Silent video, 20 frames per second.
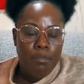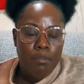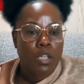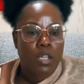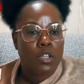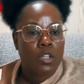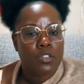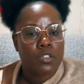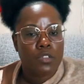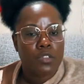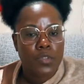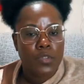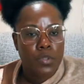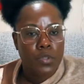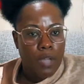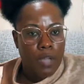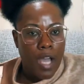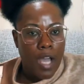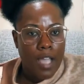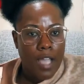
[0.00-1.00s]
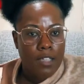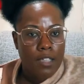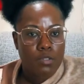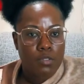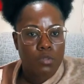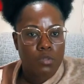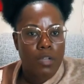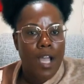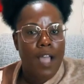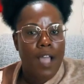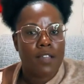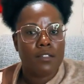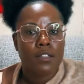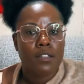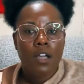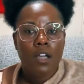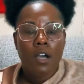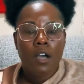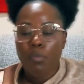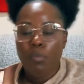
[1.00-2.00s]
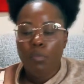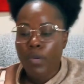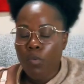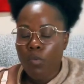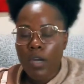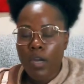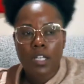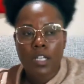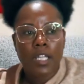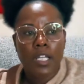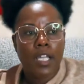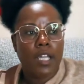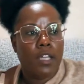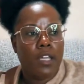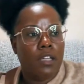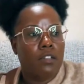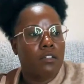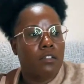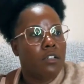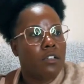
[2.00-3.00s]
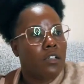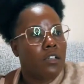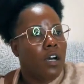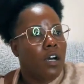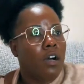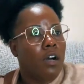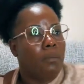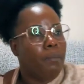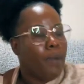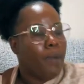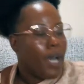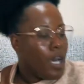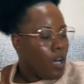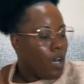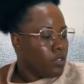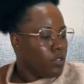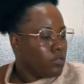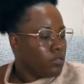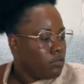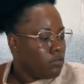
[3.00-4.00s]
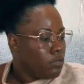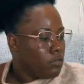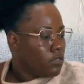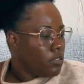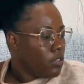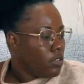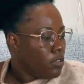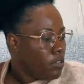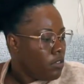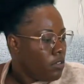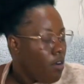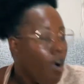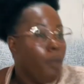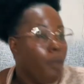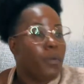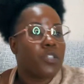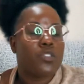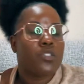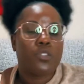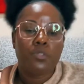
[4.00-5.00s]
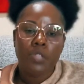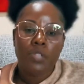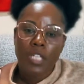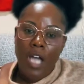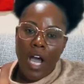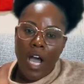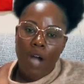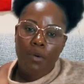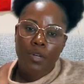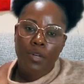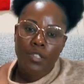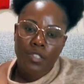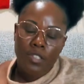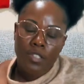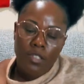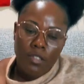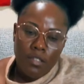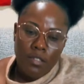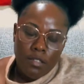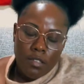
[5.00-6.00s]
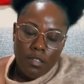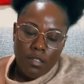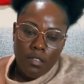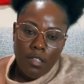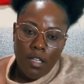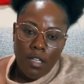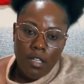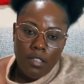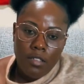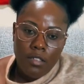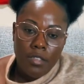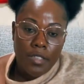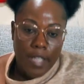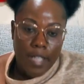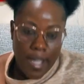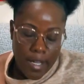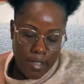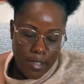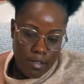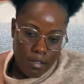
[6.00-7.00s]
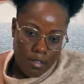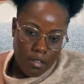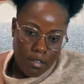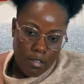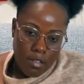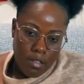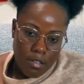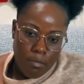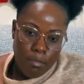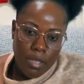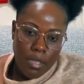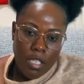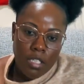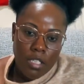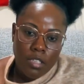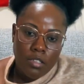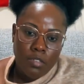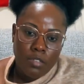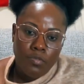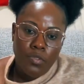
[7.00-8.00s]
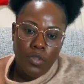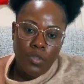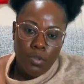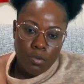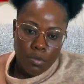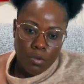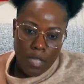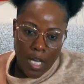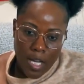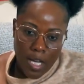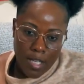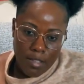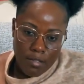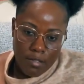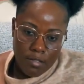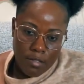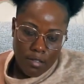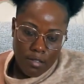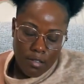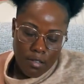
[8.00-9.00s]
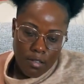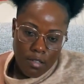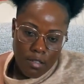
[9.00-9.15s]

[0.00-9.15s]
Because of you guys, you guys, we went in about almost three hours today because of you guys.